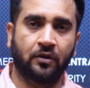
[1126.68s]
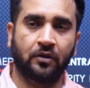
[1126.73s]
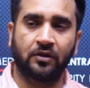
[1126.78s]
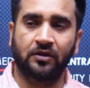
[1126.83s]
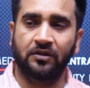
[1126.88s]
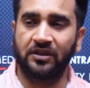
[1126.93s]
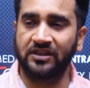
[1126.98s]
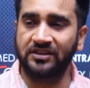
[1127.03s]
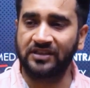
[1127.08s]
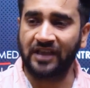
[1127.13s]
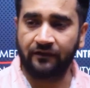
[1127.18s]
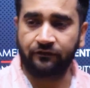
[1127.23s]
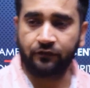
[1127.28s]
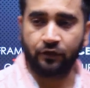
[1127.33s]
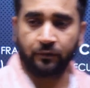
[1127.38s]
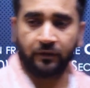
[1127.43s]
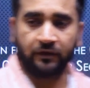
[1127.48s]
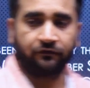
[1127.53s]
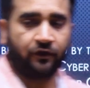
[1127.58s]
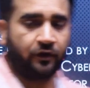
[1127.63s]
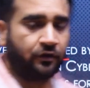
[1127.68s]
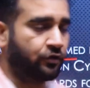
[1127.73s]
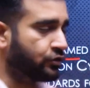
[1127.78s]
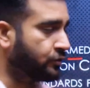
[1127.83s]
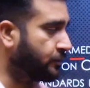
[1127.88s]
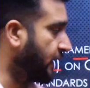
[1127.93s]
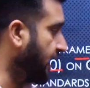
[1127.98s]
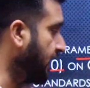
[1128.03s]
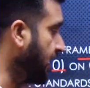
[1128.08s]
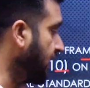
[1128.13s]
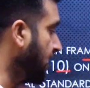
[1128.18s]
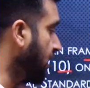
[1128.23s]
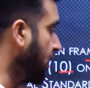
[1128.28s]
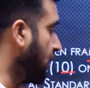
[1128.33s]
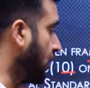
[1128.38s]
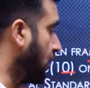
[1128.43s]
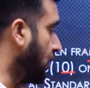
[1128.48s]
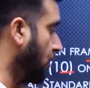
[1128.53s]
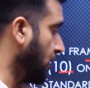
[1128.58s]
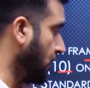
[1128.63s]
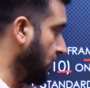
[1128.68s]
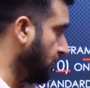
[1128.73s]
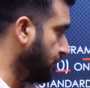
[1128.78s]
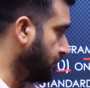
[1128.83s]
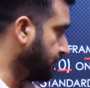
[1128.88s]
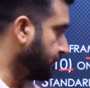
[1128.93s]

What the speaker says: These have to be followed by all.